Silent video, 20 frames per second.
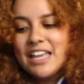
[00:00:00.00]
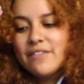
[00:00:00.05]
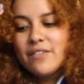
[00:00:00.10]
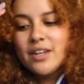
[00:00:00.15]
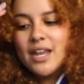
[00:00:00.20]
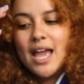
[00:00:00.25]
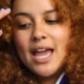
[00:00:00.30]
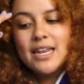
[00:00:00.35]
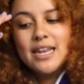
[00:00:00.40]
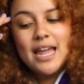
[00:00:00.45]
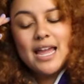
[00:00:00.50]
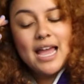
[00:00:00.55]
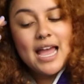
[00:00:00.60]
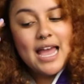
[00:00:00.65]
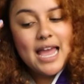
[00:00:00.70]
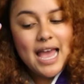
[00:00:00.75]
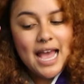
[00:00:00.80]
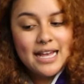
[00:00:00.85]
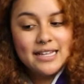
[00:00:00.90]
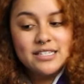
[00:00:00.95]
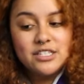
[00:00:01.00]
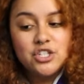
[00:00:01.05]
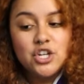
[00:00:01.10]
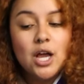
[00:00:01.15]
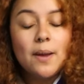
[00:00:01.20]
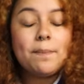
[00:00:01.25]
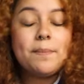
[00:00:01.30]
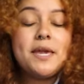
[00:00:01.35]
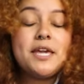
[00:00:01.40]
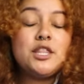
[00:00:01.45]
David and S
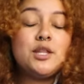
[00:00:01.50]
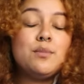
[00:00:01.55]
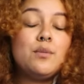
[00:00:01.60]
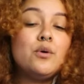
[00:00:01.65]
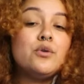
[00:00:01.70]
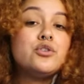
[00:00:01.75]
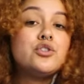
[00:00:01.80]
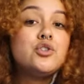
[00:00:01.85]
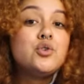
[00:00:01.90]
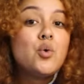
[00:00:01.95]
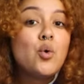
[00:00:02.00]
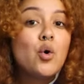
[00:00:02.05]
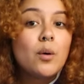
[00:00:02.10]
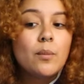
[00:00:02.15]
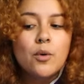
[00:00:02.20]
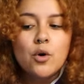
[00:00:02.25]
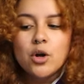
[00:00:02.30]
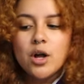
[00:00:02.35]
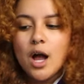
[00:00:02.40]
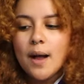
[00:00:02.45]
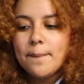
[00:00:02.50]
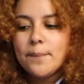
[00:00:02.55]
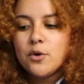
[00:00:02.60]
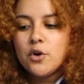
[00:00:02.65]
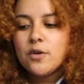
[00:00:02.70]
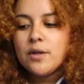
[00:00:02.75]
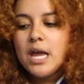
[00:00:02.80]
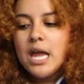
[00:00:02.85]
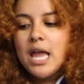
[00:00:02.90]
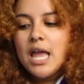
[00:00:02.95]
not being the most normal
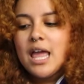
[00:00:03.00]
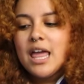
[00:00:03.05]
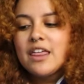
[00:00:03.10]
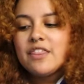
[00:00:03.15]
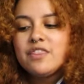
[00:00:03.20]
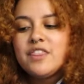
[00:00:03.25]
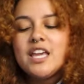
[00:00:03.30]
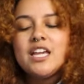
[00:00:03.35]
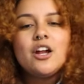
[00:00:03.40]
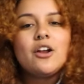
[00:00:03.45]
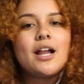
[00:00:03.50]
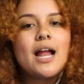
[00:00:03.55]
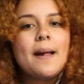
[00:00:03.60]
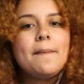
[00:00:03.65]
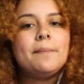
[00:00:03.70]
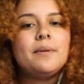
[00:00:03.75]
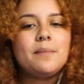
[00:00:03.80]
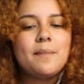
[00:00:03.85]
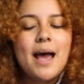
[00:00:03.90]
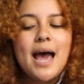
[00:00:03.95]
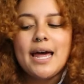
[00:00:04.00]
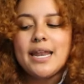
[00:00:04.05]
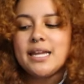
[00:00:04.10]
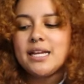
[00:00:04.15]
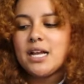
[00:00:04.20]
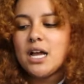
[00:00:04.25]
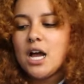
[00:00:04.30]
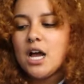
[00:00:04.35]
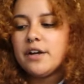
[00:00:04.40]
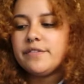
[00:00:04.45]
couple, they are
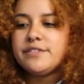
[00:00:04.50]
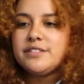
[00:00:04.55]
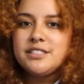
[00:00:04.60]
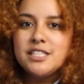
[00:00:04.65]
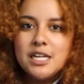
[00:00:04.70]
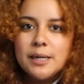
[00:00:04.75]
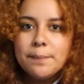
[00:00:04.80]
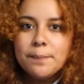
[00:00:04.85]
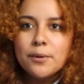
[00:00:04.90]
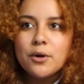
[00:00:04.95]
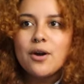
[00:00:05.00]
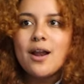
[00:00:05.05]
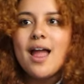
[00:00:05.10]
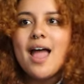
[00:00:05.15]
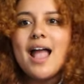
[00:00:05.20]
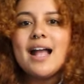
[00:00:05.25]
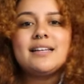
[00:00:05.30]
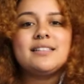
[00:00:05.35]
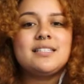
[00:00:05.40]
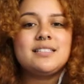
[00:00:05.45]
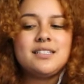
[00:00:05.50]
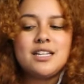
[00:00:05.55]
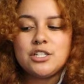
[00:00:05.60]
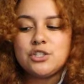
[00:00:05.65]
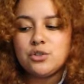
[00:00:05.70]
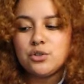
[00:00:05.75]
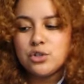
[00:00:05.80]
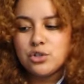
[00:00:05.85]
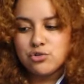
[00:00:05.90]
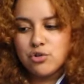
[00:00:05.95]
emblematic of deeper
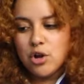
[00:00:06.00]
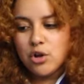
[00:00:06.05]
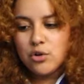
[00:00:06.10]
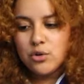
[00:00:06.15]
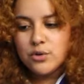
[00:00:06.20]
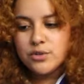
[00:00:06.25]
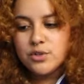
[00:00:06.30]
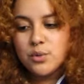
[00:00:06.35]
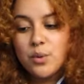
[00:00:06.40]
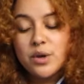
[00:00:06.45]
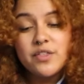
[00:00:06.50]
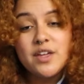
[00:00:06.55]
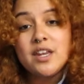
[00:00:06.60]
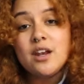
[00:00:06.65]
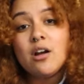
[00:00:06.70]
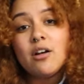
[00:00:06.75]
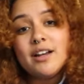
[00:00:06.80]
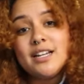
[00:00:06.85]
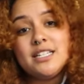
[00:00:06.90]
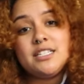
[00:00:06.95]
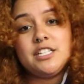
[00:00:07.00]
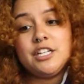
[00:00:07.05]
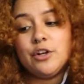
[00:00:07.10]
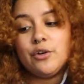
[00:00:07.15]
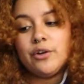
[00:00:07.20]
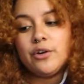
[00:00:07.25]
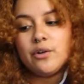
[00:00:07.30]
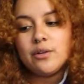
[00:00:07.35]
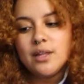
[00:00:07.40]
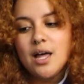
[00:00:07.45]
existential struggles within our
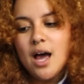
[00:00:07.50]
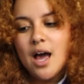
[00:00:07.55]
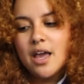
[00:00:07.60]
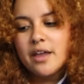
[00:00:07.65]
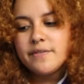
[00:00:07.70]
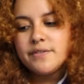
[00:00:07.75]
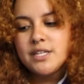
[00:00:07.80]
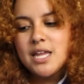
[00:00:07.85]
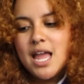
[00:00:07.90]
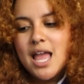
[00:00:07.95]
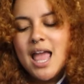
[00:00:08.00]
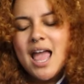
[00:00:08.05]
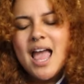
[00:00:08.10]
interior lives,